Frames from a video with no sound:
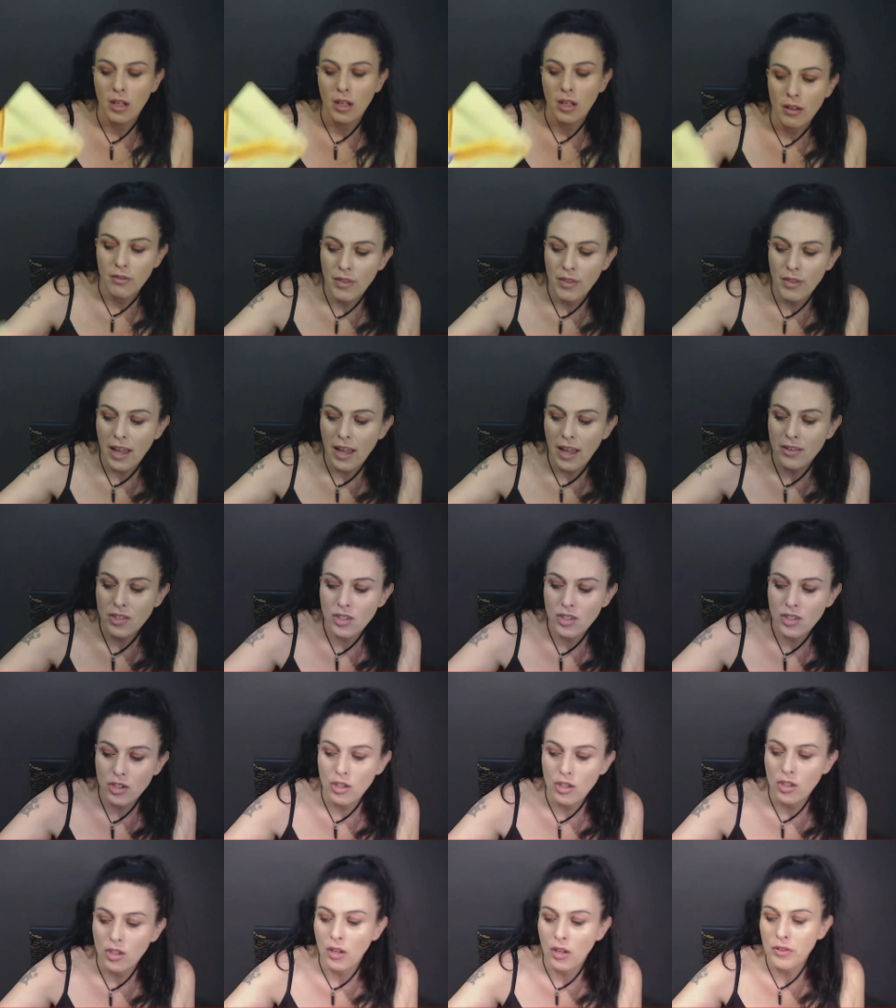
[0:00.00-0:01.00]
That,
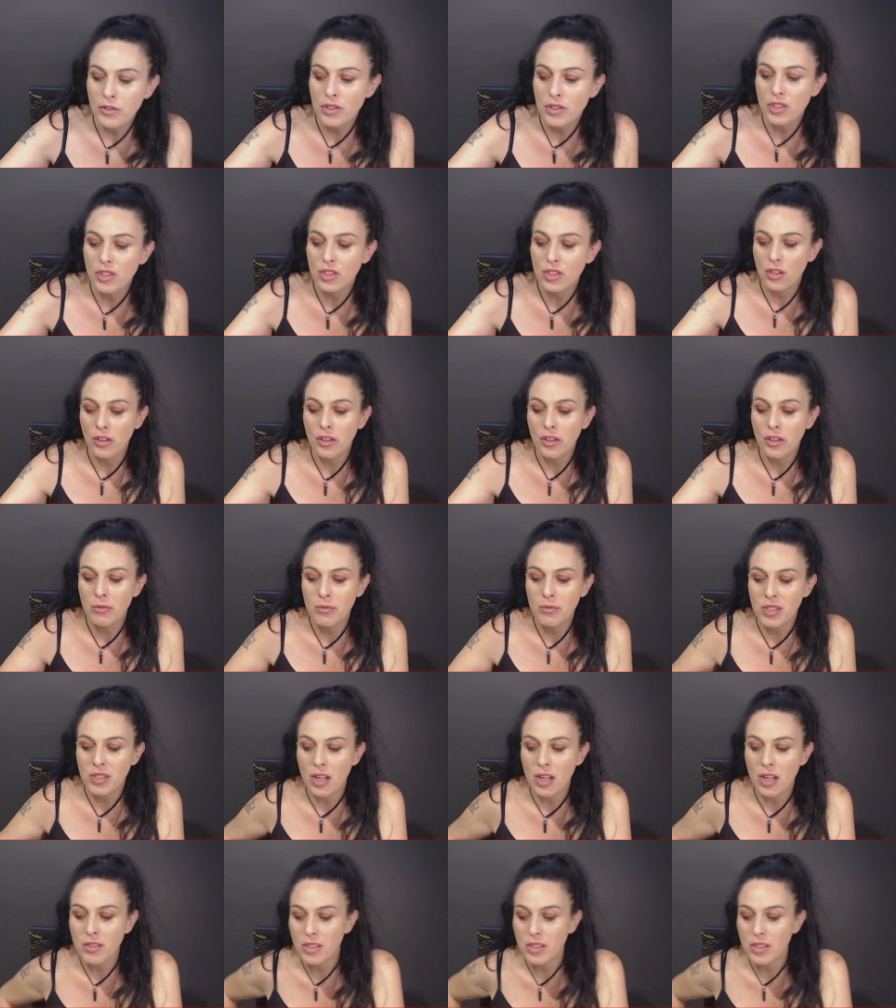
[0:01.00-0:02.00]
you know,
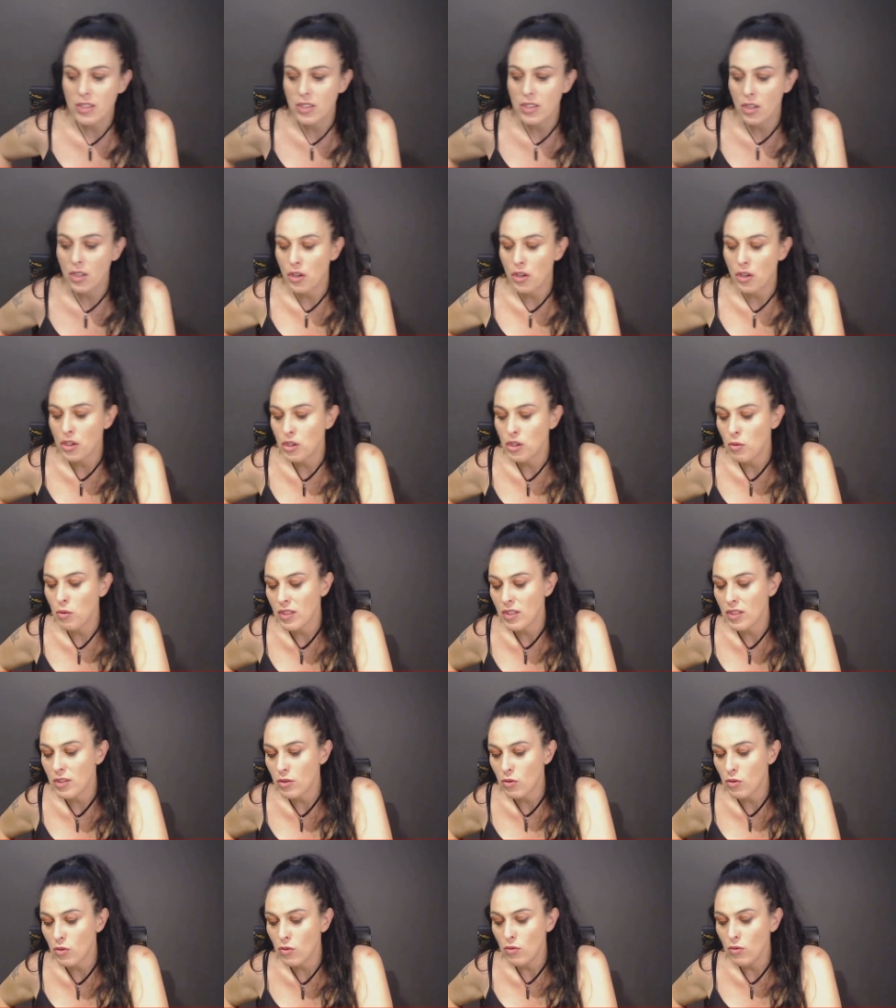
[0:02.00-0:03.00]
circumstances occur to us
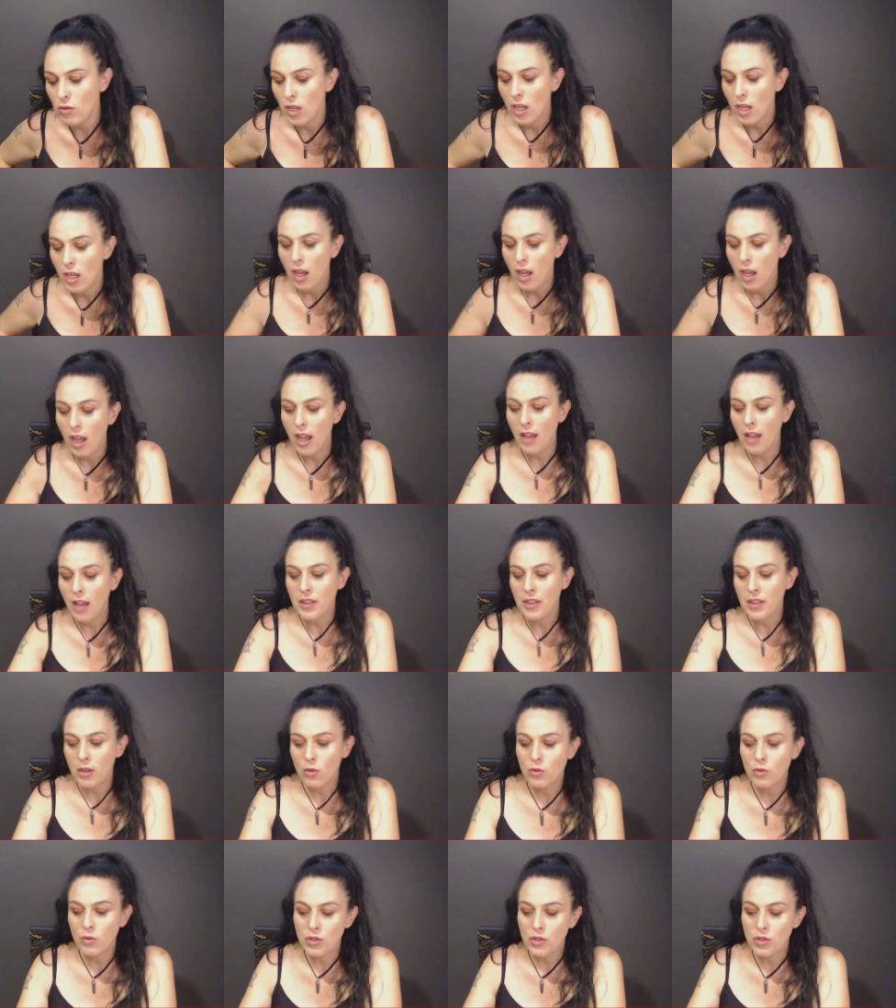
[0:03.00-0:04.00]
all. Uh, there
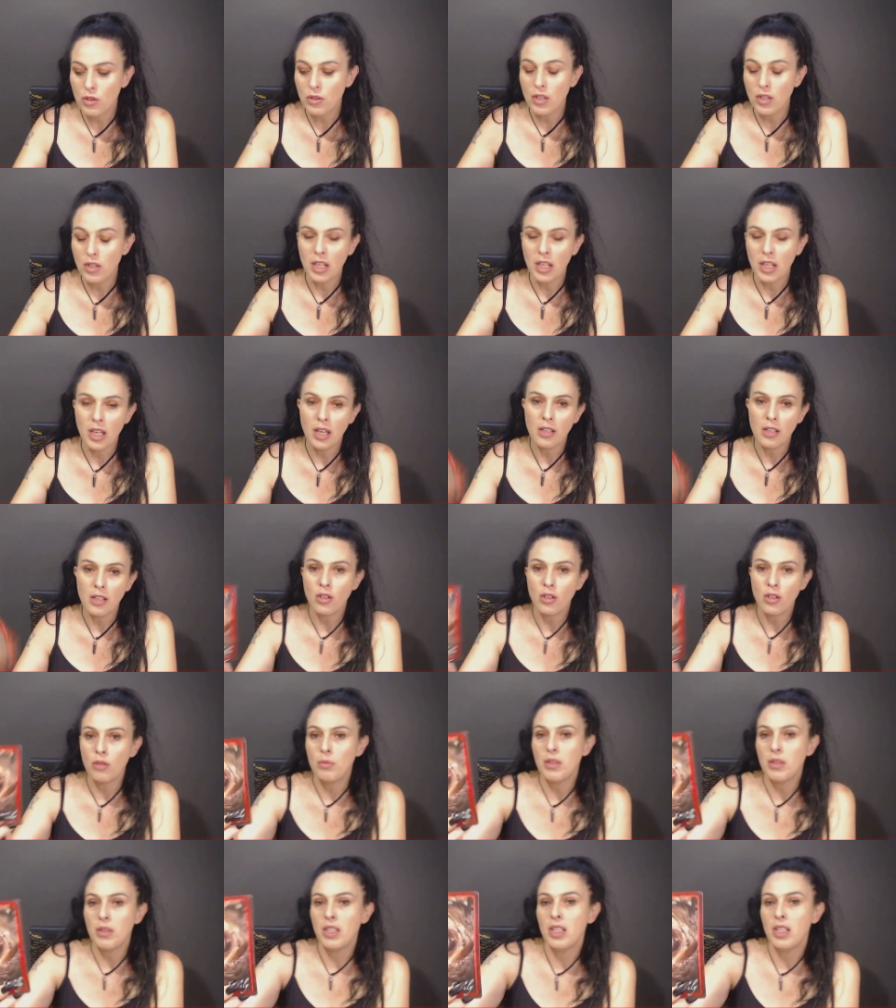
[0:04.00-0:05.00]
also, again, could
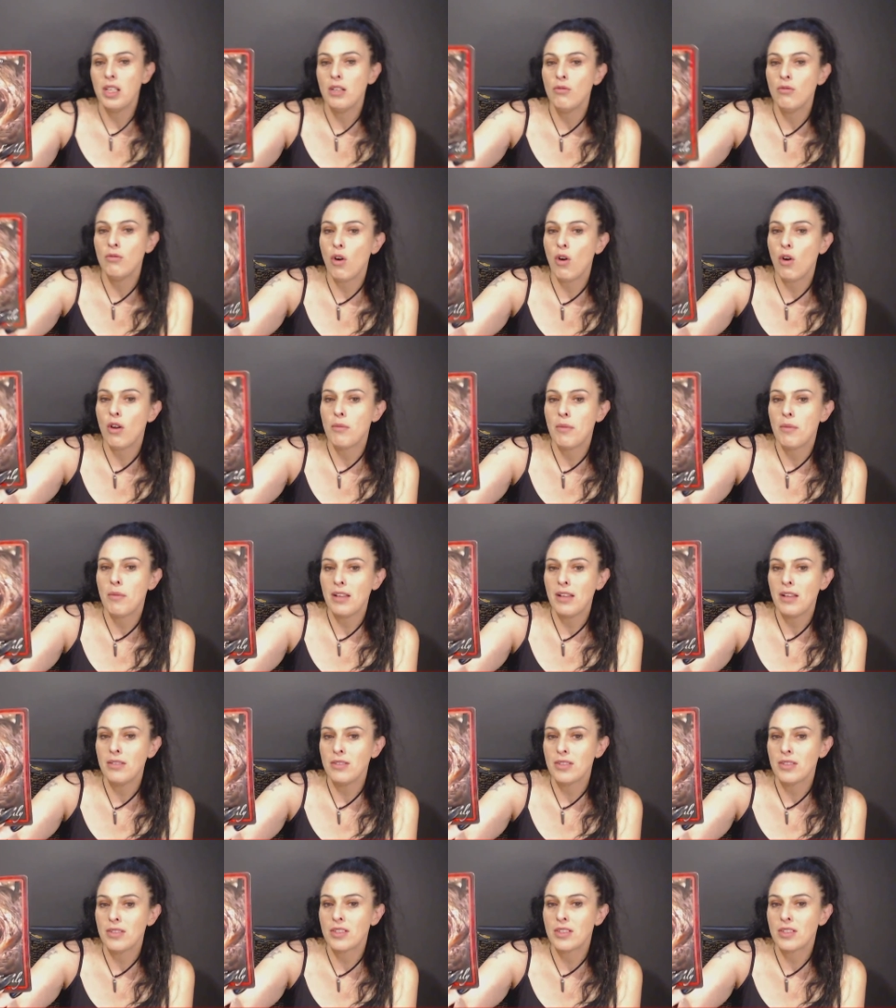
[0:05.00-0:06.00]
be in
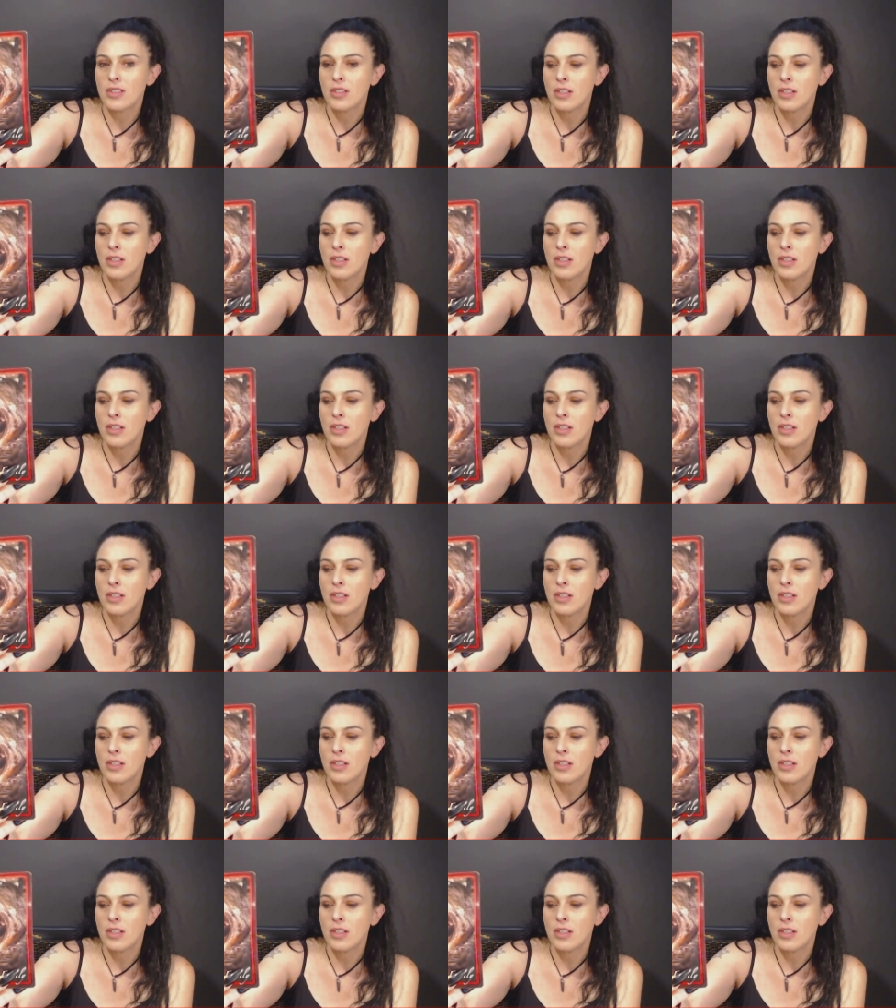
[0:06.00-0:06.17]
romance,